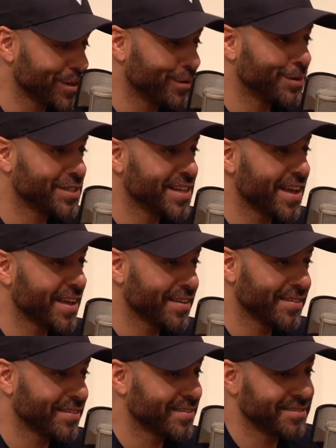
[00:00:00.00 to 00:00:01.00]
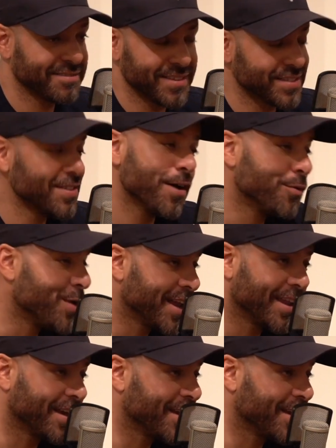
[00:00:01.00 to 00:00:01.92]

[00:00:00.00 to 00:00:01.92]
that will say there's no way they're